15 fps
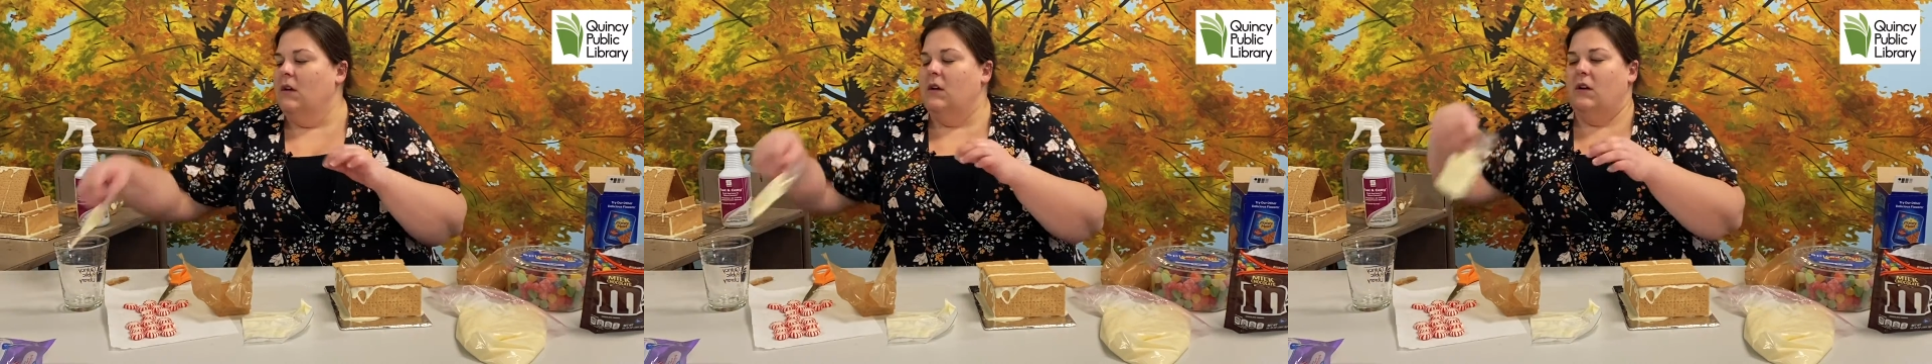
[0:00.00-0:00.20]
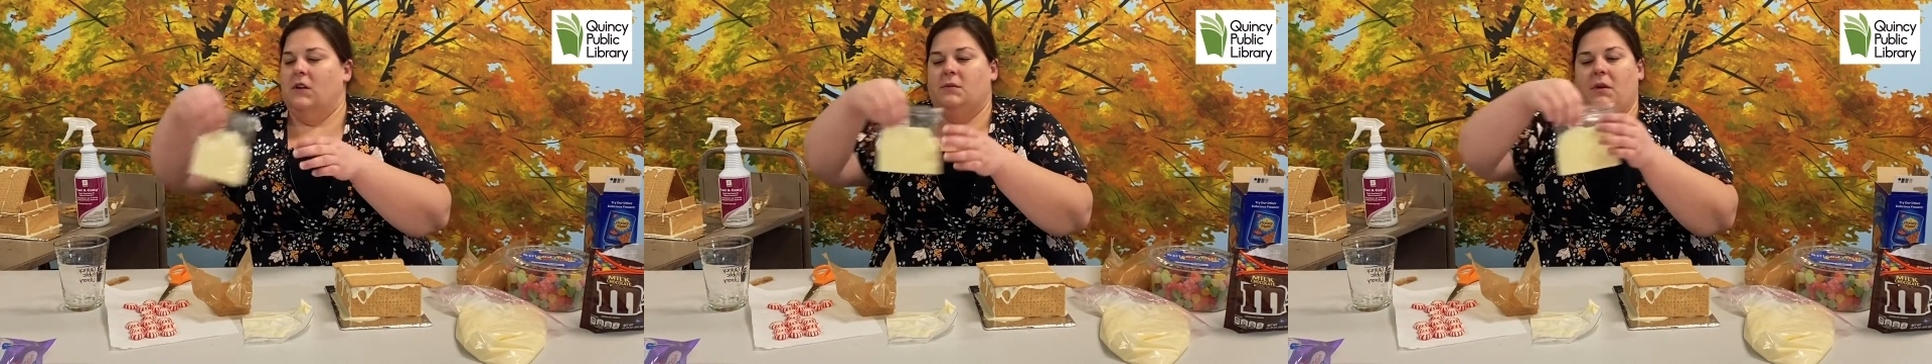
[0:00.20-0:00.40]

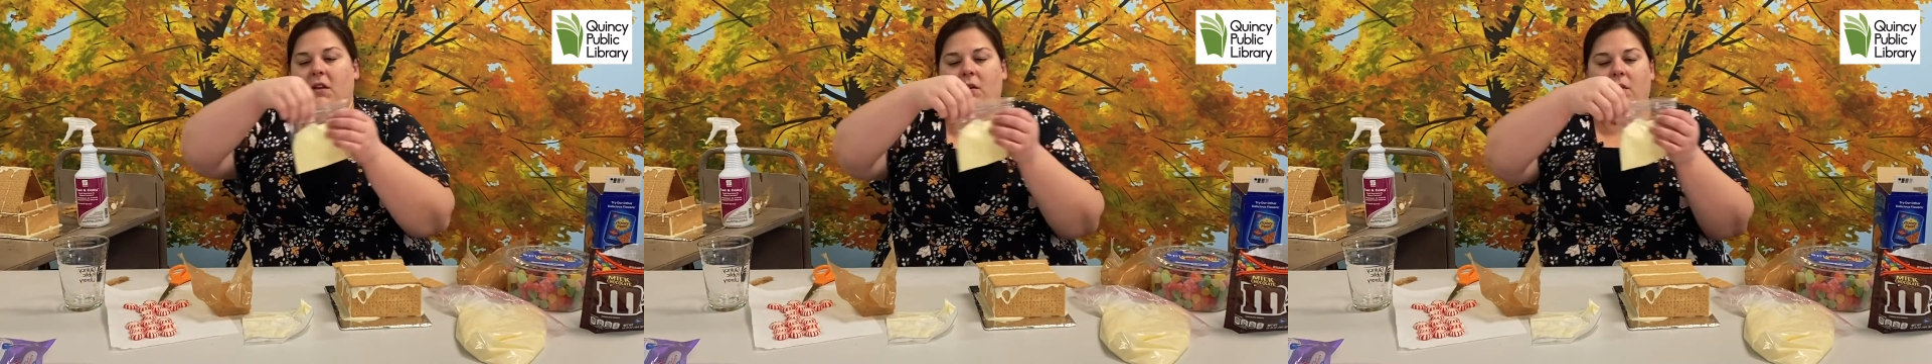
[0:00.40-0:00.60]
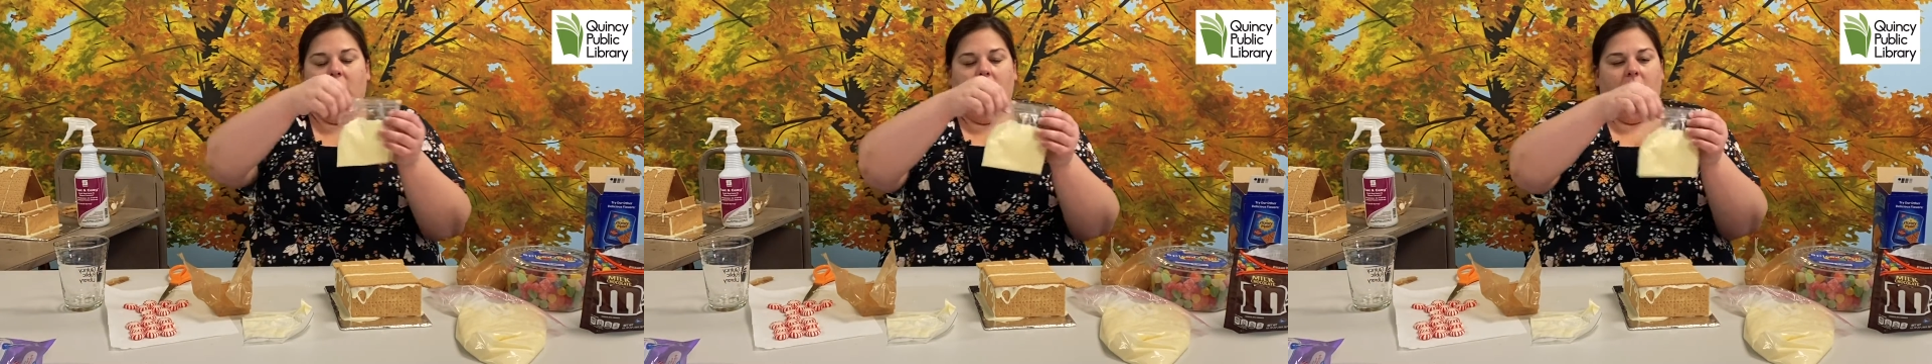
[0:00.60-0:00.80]
Here's my
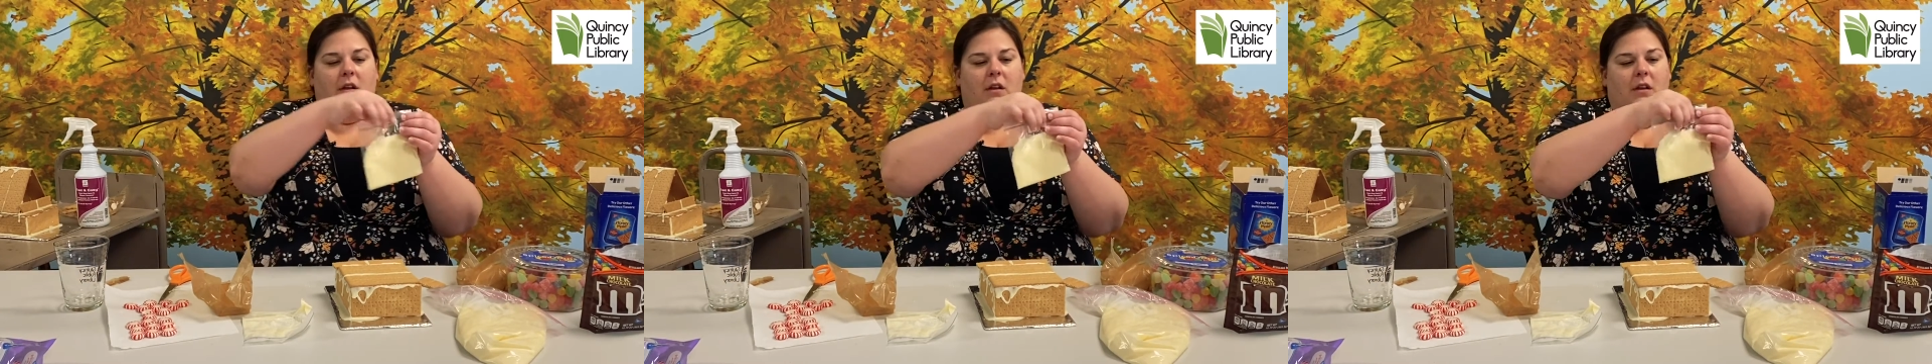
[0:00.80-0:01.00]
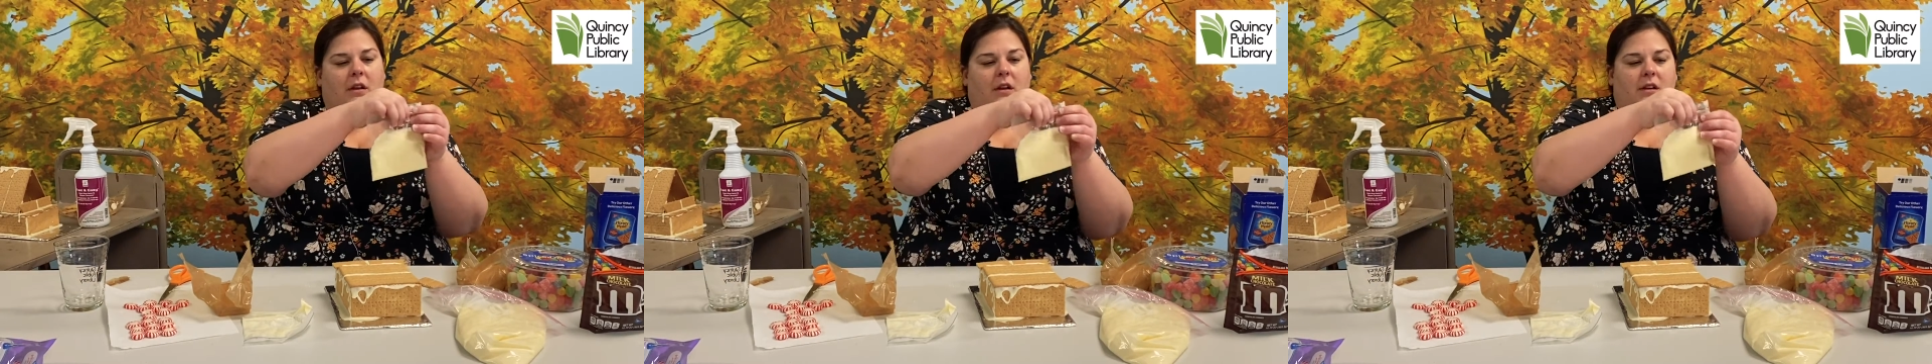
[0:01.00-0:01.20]
other one.
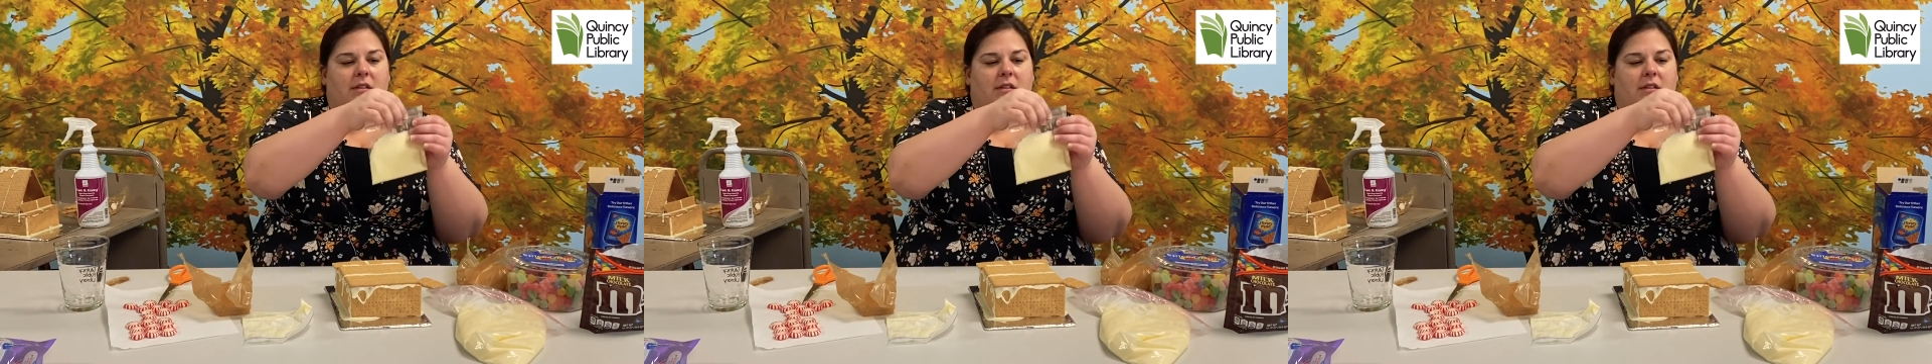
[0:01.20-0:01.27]
Like I